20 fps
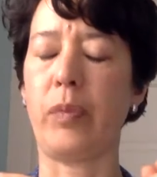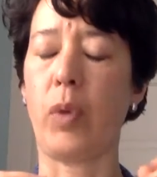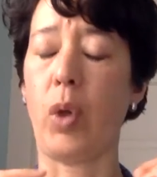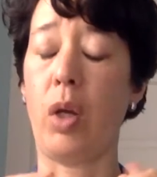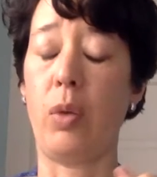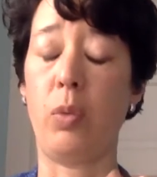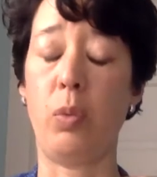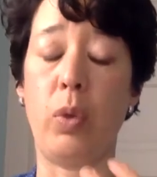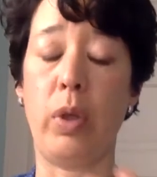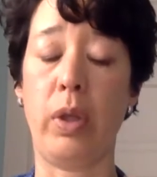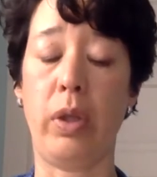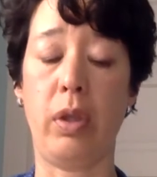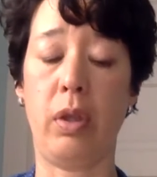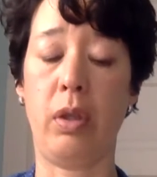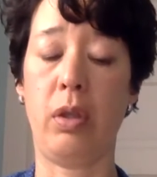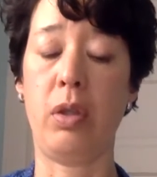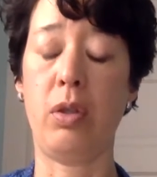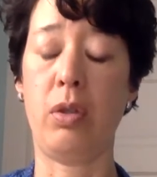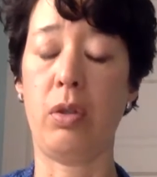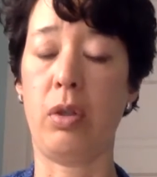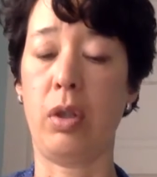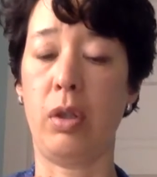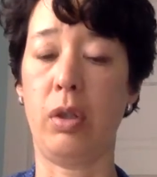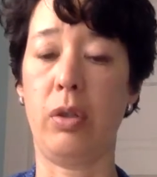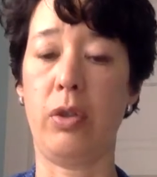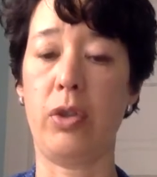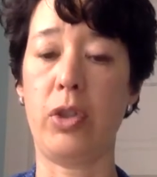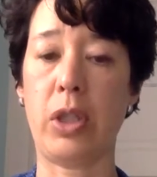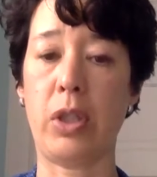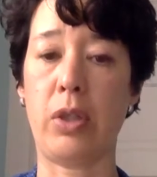on what you're
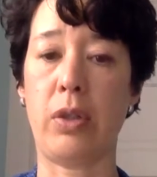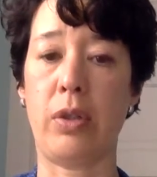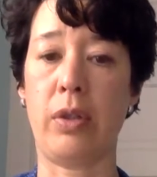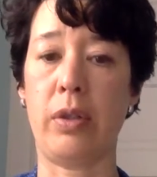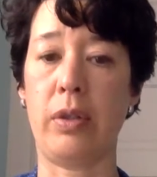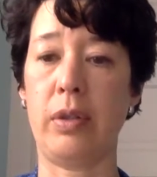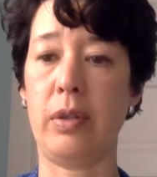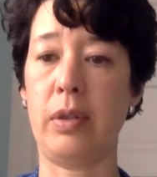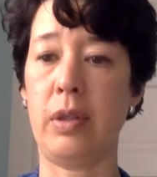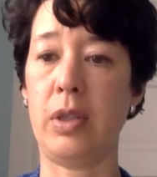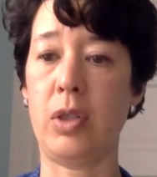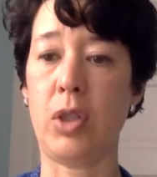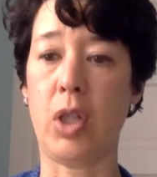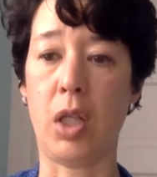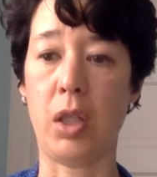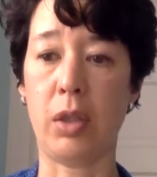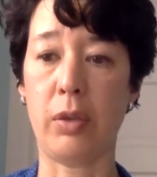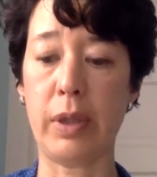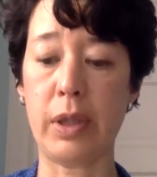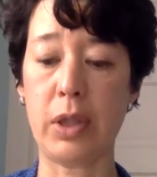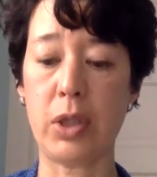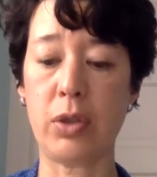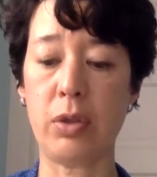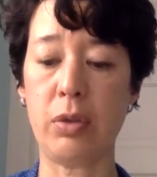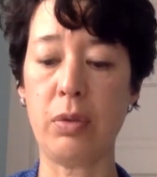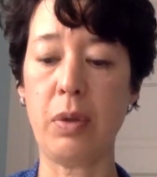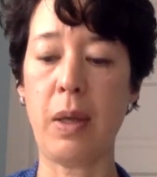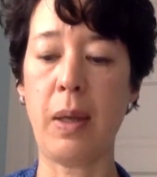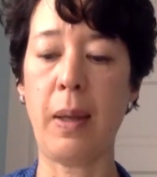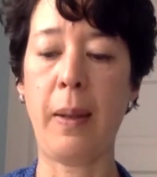allergic or intolerant
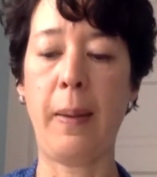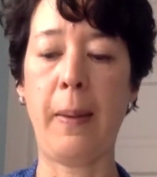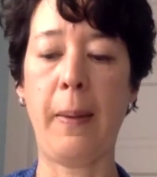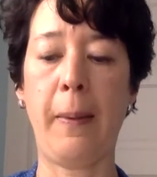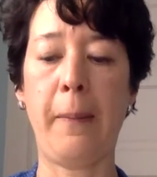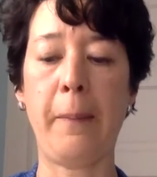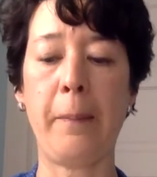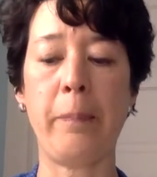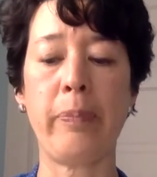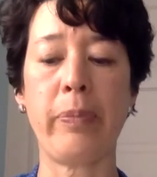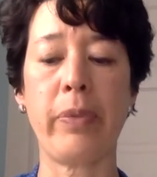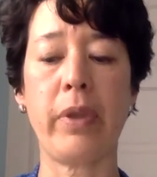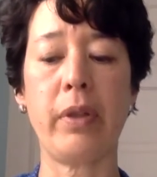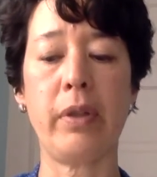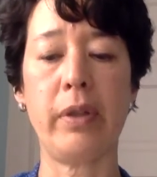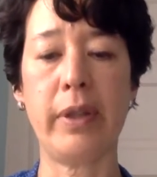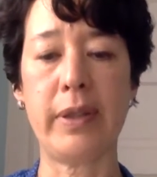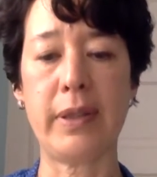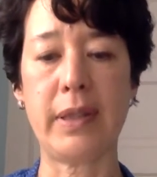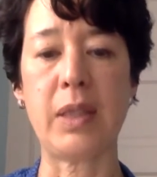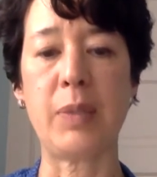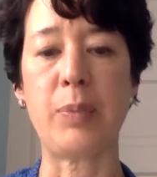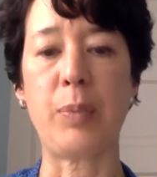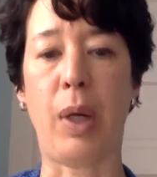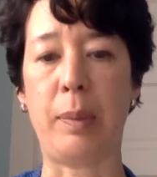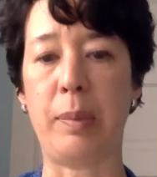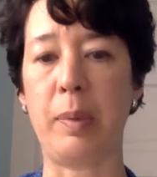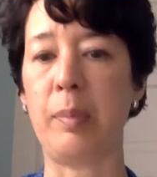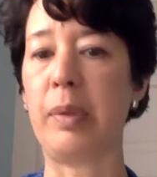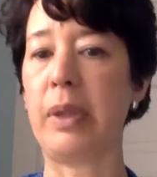to, the list is
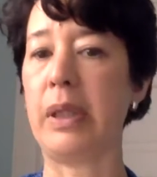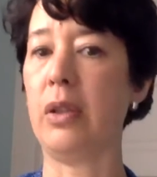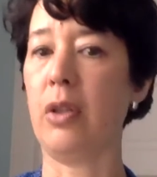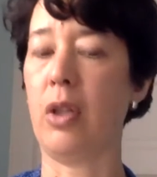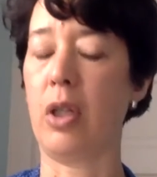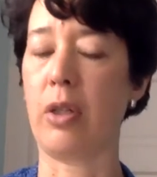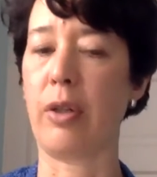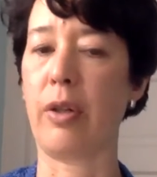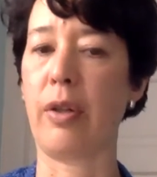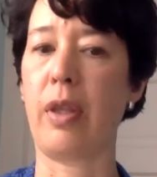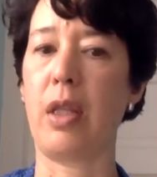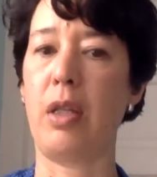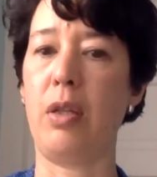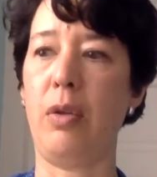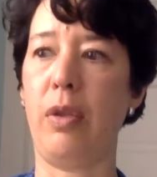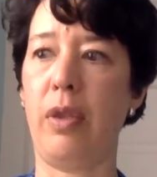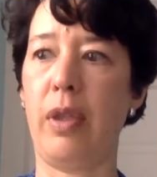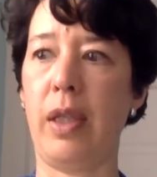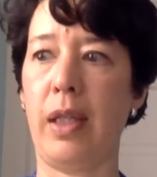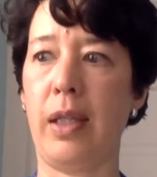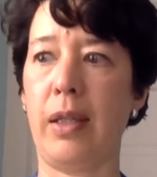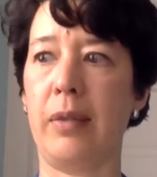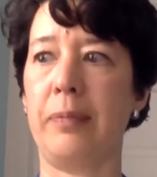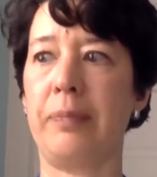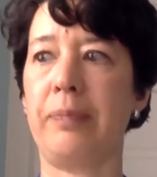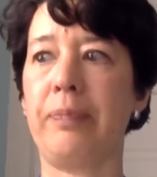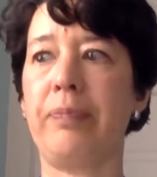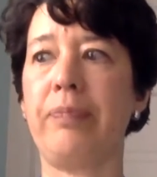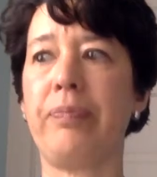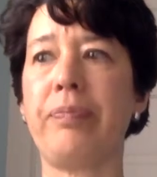probably longer than you think.
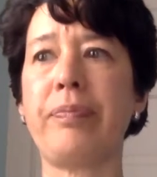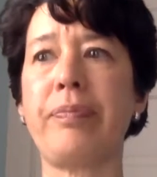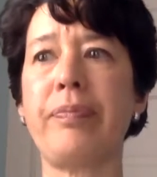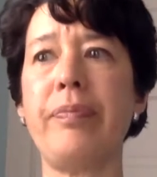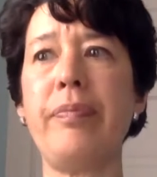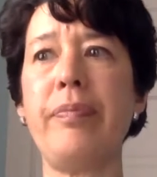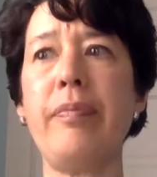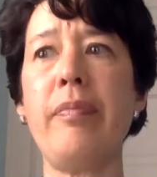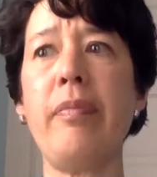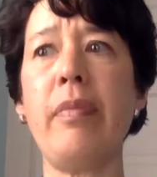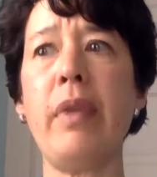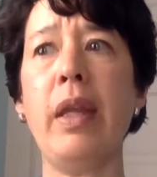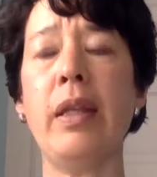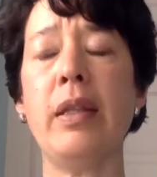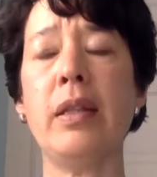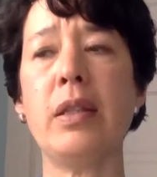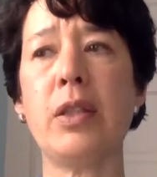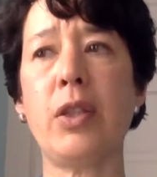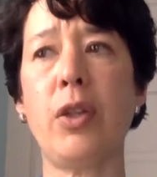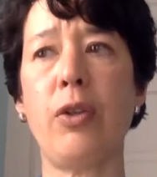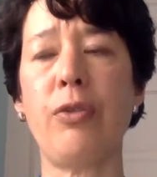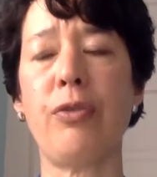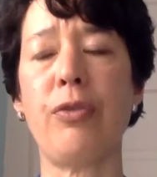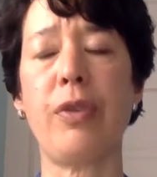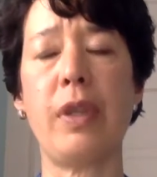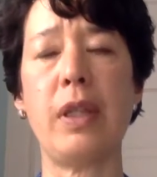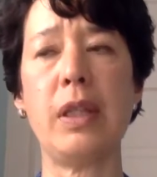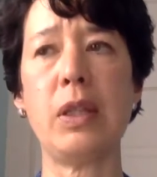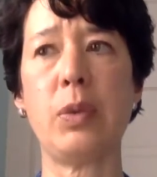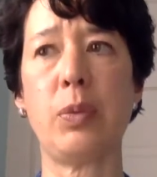And so for
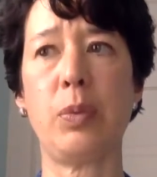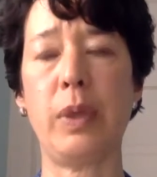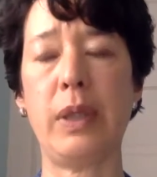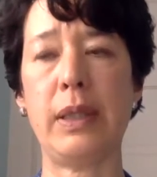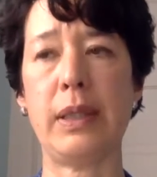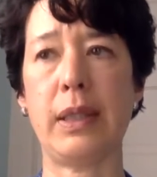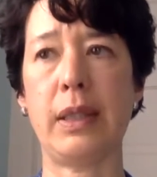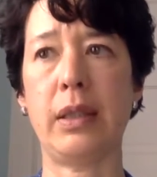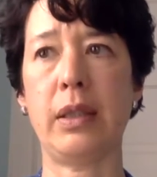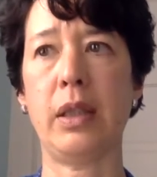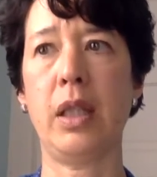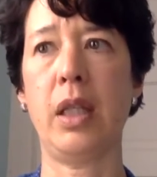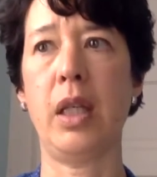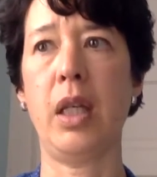this reason,